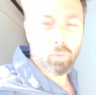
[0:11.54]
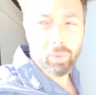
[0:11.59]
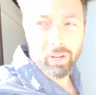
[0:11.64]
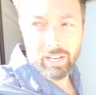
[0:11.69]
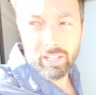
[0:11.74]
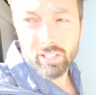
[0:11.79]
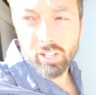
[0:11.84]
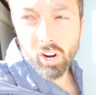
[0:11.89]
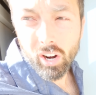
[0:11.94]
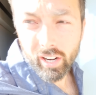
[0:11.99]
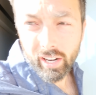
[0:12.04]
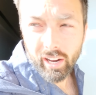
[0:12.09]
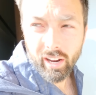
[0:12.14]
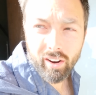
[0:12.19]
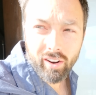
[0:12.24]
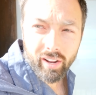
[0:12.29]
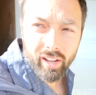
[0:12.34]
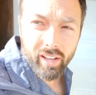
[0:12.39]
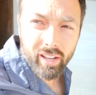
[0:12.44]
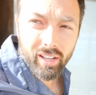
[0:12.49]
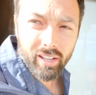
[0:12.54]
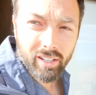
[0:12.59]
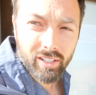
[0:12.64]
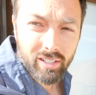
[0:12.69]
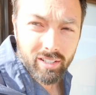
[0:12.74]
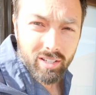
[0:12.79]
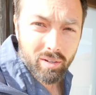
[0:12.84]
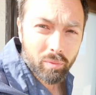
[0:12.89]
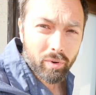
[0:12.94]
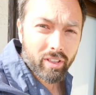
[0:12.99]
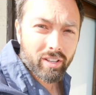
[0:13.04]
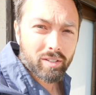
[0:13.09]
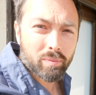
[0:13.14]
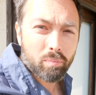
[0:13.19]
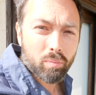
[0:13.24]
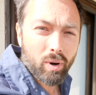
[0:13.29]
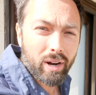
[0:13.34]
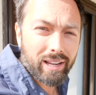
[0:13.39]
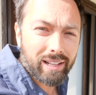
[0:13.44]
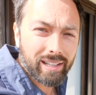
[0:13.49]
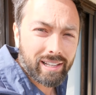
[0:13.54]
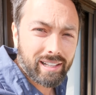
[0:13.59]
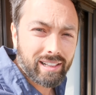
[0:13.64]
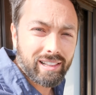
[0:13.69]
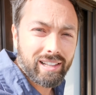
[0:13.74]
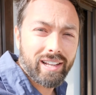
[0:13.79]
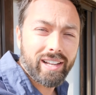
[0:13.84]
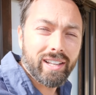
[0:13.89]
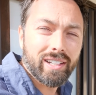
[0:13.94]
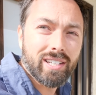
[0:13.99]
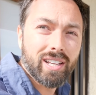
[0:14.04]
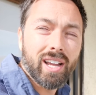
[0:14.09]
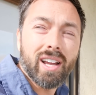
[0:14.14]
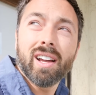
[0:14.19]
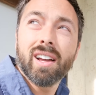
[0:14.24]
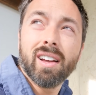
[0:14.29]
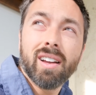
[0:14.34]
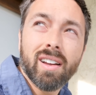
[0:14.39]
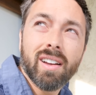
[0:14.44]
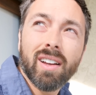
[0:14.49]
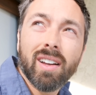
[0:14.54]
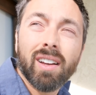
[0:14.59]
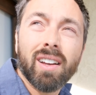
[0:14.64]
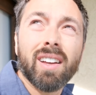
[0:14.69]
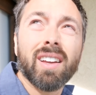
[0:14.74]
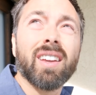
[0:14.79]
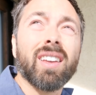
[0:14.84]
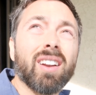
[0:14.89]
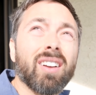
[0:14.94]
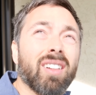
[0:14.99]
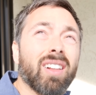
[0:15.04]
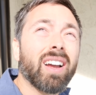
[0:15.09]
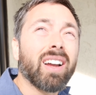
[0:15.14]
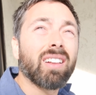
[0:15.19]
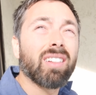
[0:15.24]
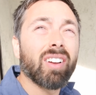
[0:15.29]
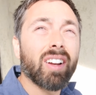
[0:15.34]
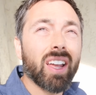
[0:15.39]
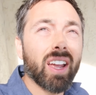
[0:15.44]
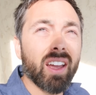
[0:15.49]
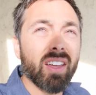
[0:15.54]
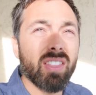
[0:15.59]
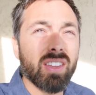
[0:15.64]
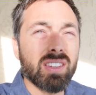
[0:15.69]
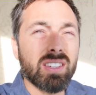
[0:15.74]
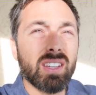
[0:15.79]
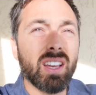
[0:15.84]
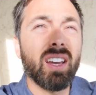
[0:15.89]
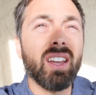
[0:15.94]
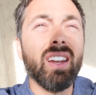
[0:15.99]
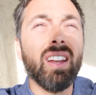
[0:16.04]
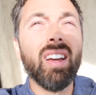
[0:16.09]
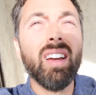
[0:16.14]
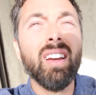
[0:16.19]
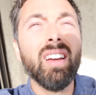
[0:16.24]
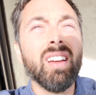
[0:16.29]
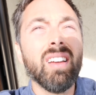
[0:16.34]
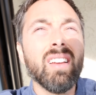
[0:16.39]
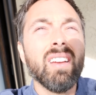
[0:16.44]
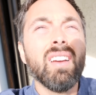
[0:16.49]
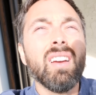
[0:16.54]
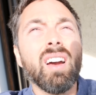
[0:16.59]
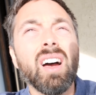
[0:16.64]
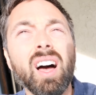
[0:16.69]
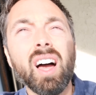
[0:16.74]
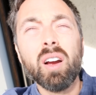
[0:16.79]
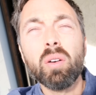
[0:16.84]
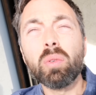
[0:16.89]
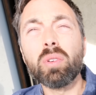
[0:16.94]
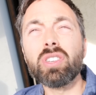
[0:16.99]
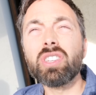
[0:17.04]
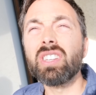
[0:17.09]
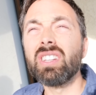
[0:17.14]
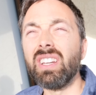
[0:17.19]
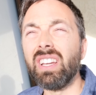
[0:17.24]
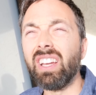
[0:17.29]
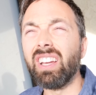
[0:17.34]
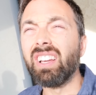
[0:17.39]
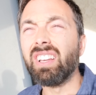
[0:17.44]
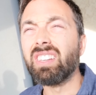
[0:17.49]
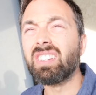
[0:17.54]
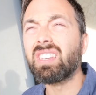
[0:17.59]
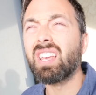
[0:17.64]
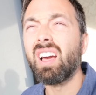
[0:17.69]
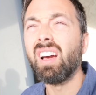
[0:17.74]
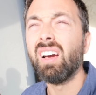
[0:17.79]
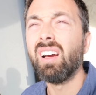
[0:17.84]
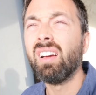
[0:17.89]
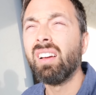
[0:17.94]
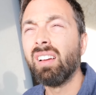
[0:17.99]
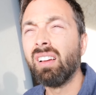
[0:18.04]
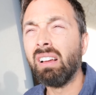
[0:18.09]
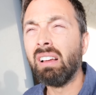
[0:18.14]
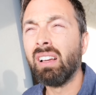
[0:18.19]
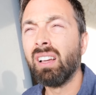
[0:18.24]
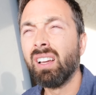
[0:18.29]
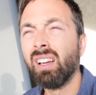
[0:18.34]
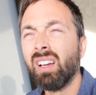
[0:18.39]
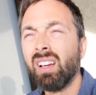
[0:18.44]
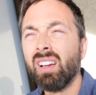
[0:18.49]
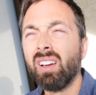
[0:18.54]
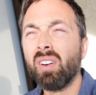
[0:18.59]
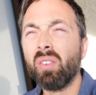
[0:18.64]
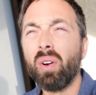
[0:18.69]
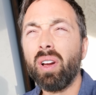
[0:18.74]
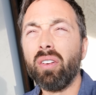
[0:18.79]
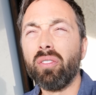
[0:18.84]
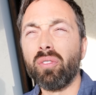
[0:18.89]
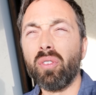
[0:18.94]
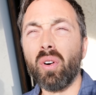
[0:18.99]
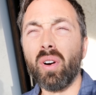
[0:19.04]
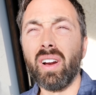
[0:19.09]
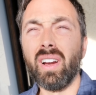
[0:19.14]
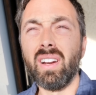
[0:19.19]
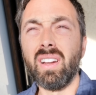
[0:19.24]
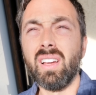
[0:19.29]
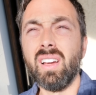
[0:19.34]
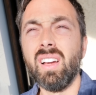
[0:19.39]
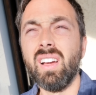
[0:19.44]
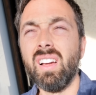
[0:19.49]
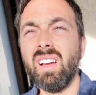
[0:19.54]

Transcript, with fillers: from a dark area into somewhere that's brightly lit, you know, like looking at the sun, I will sneeze. Wait for it.